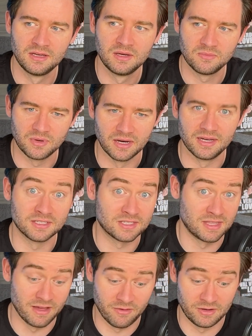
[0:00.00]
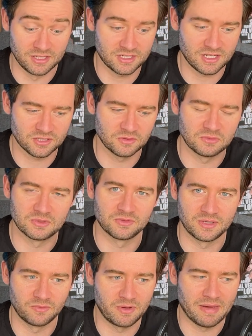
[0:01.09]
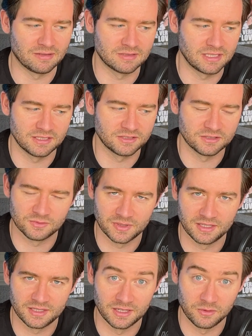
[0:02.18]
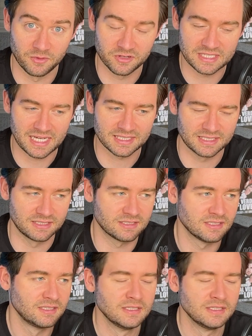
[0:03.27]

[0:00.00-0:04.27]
but they're in this tussle between, we're bounty hunters, we're assassins.